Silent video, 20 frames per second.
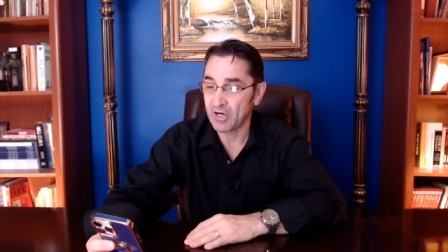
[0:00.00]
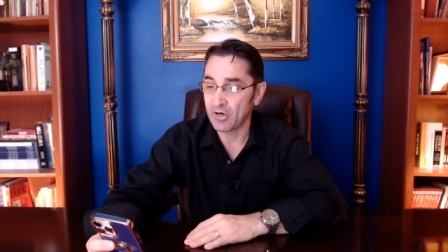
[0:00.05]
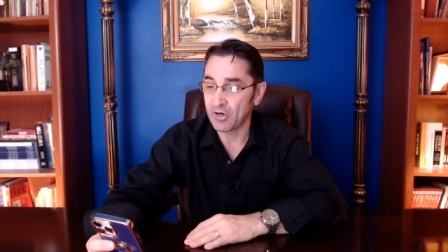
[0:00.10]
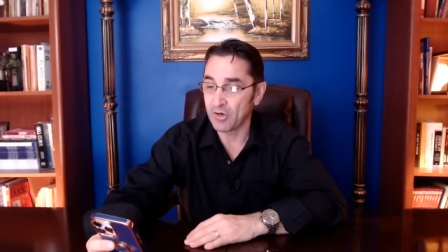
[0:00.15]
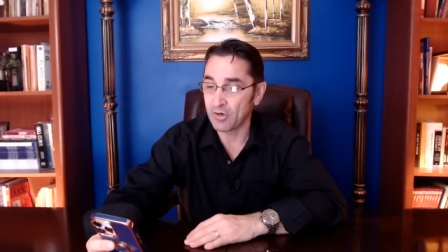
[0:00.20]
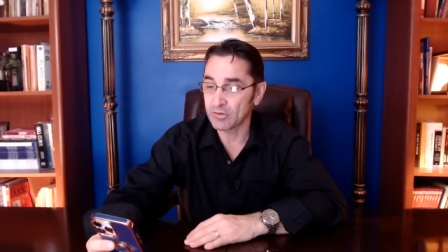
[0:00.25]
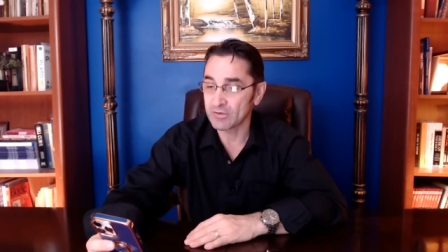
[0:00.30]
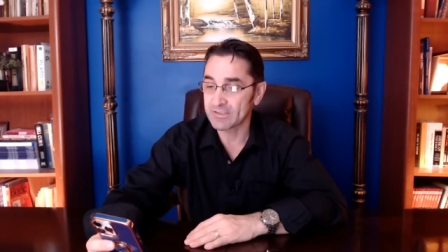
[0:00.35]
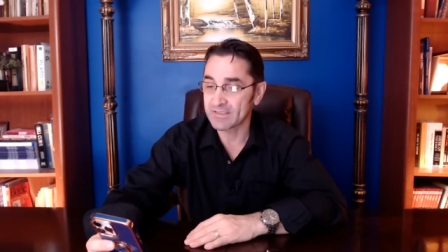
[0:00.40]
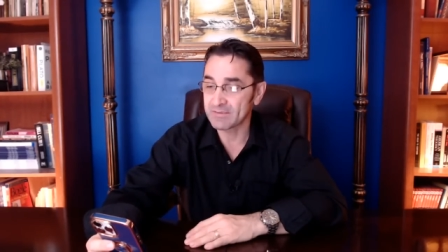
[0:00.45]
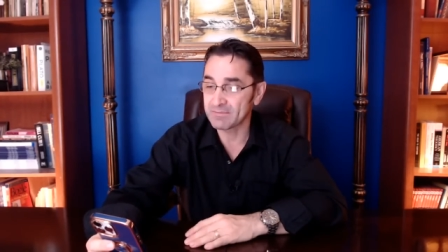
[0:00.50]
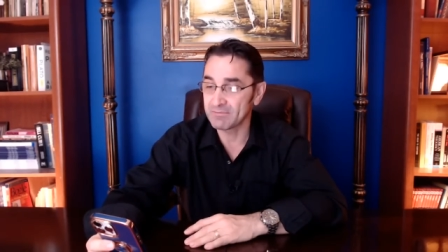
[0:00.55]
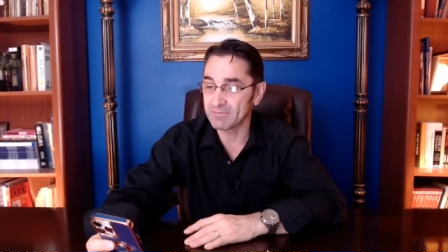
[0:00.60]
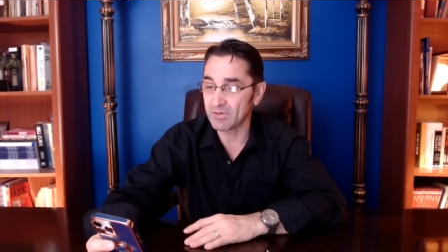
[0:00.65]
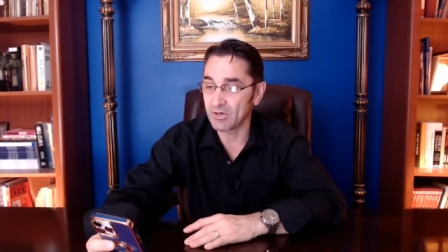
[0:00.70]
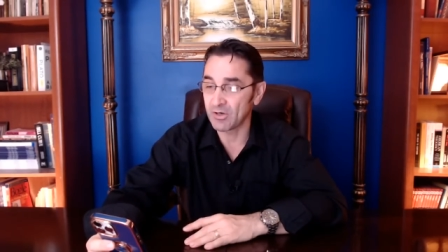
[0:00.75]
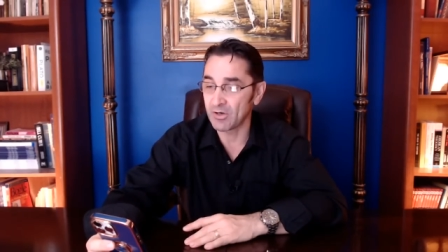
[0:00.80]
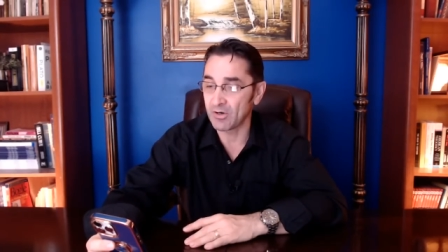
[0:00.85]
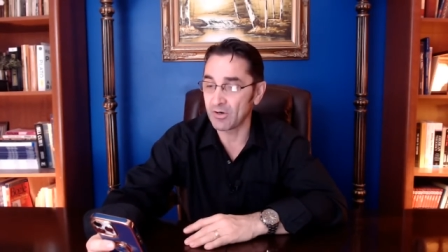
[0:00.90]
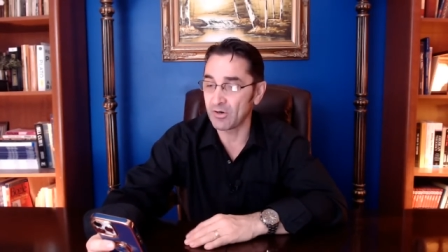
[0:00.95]

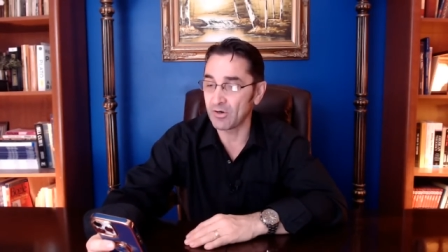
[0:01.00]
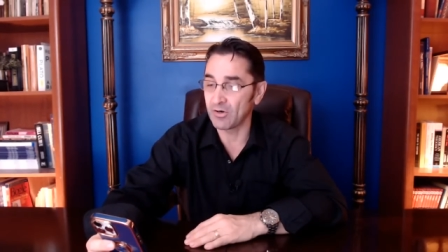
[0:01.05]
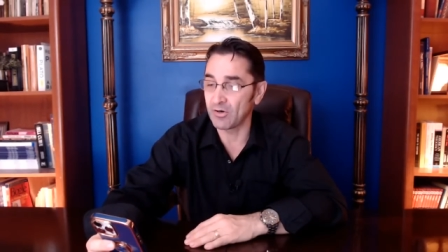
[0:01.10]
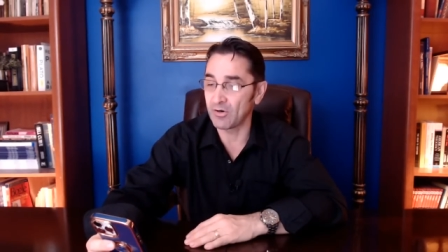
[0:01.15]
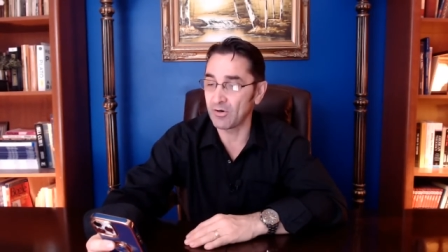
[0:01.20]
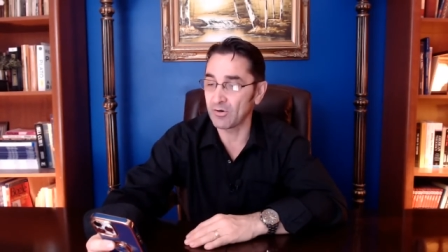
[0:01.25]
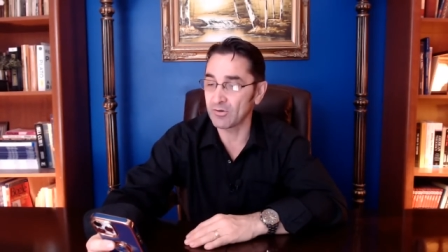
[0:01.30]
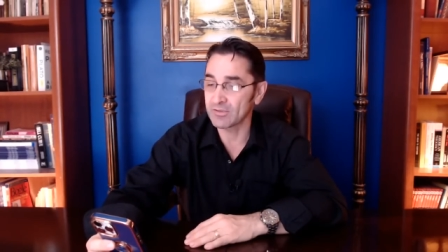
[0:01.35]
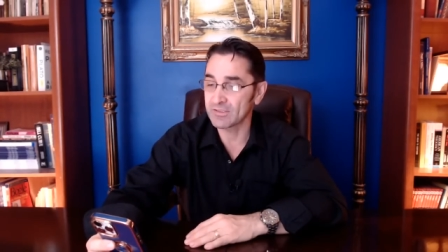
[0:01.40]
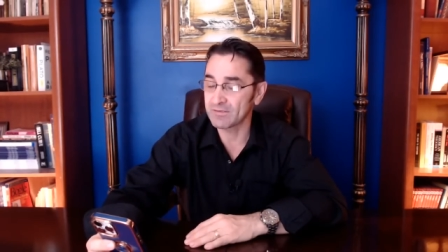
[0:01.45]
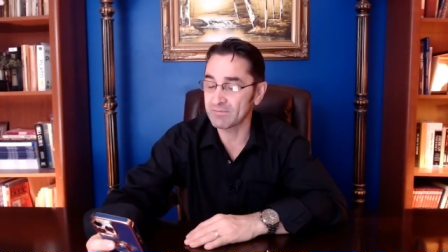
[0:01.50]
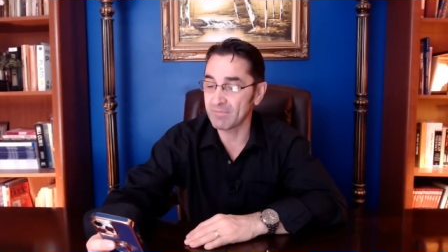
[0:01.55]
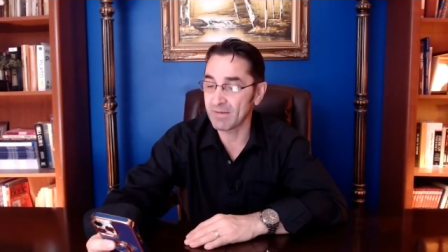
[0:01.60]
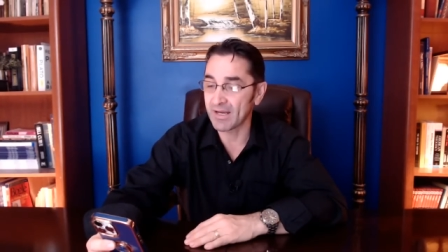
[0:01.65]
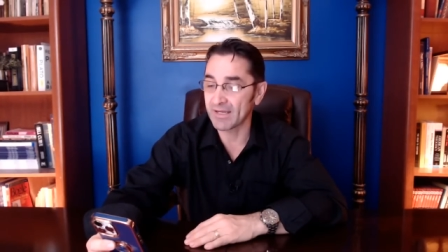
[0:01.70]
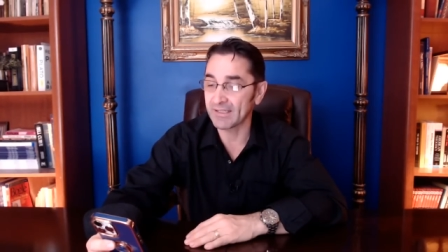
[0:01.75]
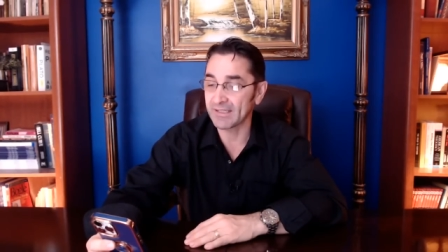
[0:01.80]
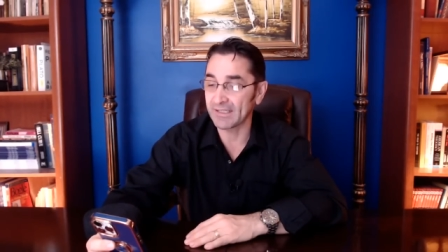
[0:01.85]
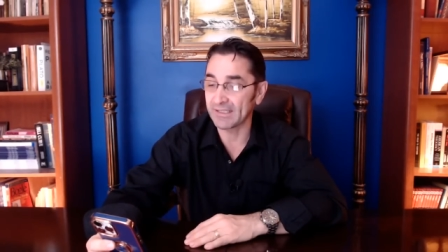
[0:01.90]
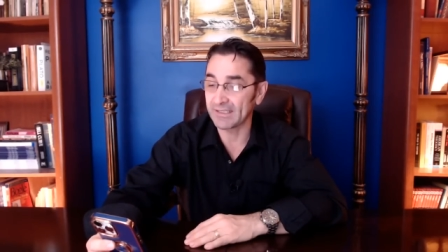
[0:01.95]

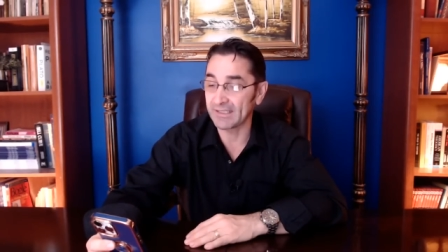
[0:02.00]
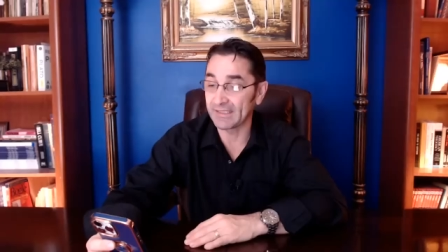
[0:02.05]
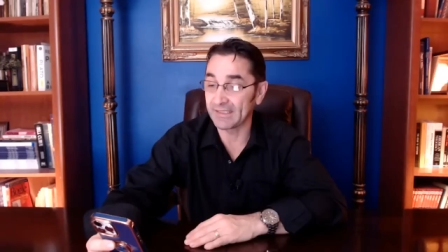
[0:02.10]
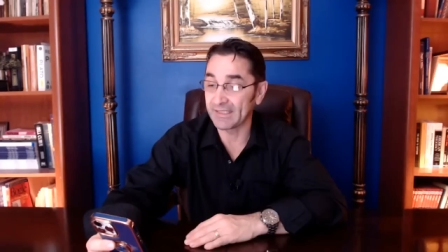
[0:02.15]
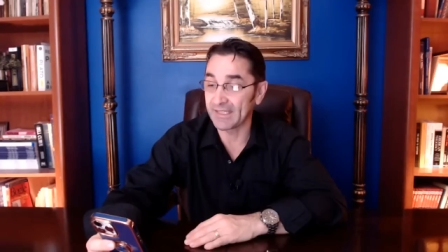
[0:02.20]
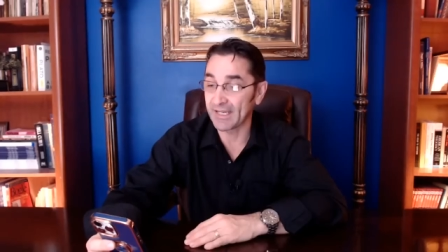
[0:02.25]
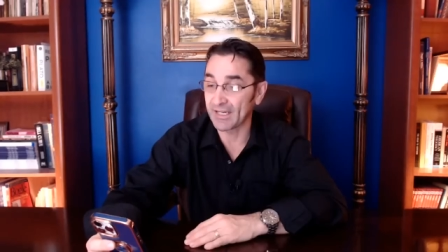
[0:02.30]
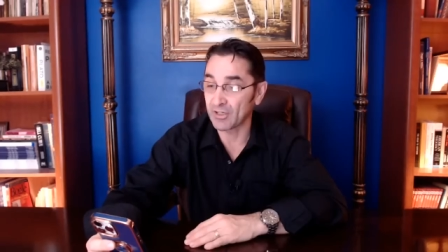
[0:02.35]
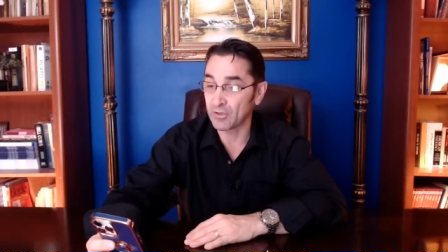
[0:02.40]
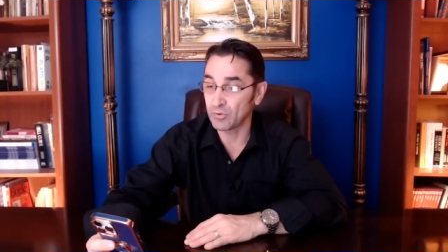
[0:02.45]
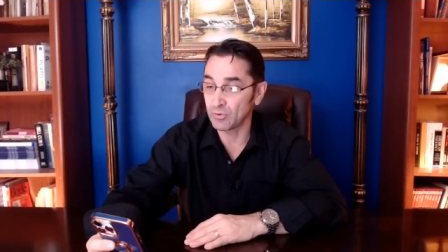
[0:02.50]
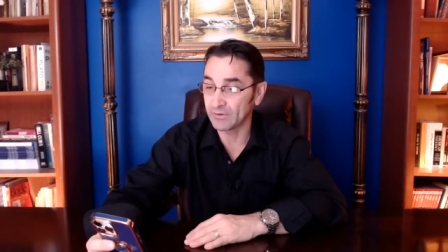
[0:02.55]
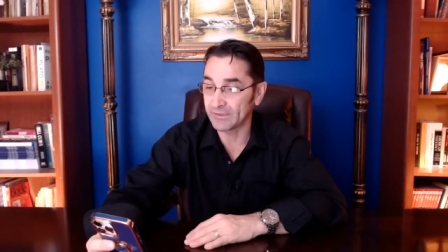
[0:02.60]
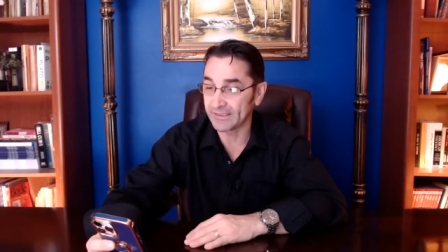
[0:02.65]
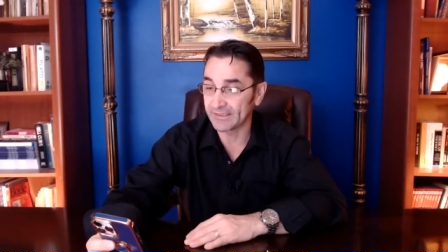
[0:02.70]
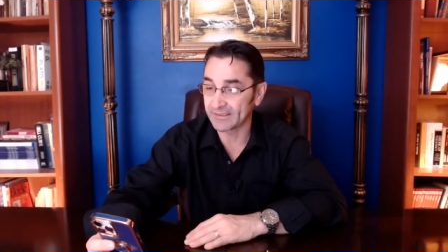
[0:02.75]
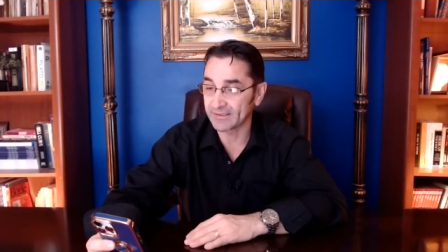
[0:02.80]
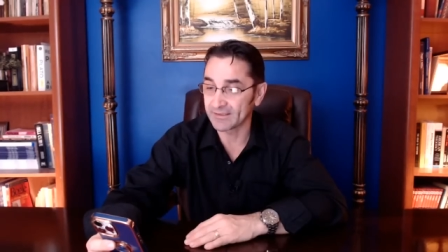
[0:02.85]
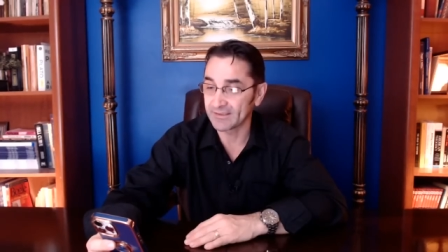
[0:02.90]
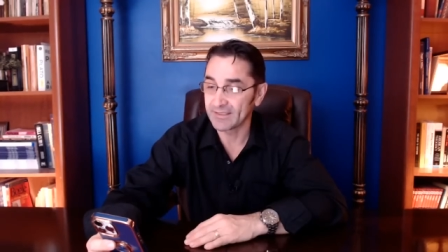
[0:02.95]
Otzma
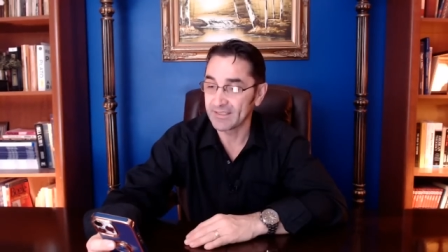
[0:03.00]
Yehudit,